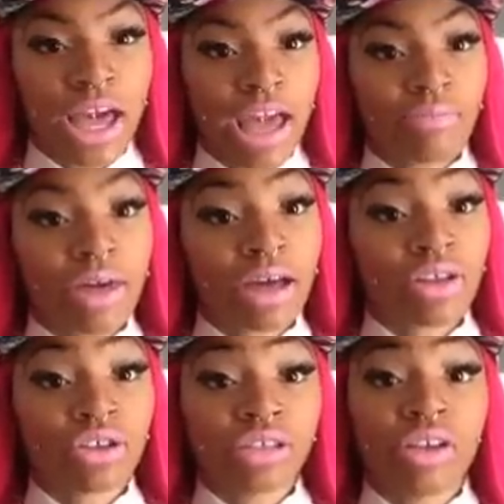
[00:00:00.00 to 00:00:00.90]
I have my
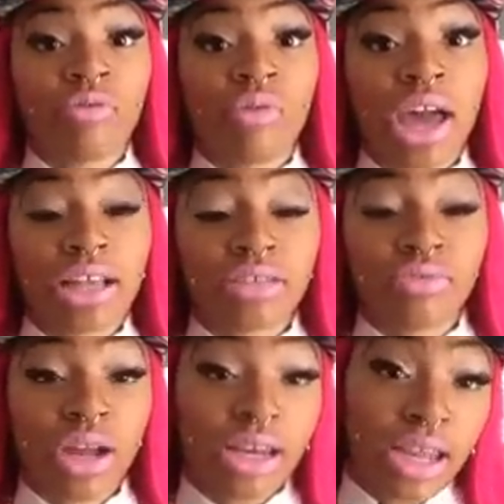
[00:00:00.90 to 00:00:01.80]
closet as
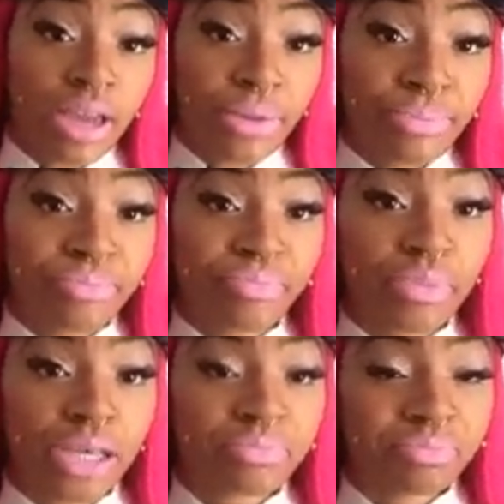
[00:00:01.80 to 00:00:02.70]
of right now,
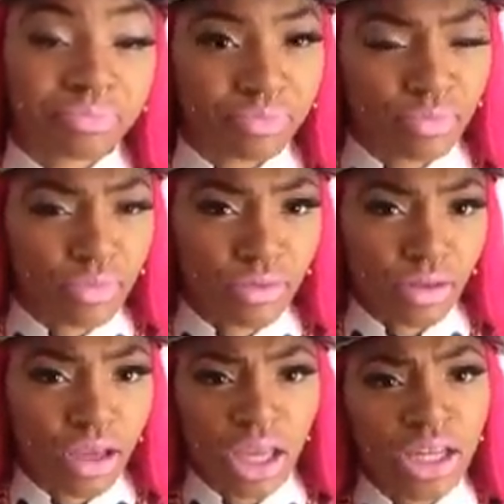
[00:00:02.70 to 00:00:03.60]
but
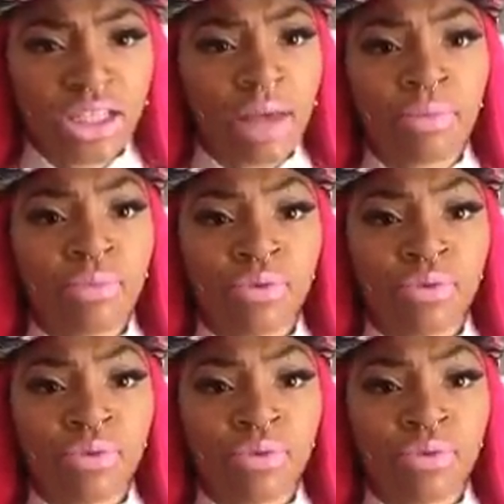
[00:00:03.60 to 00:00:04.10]
any type of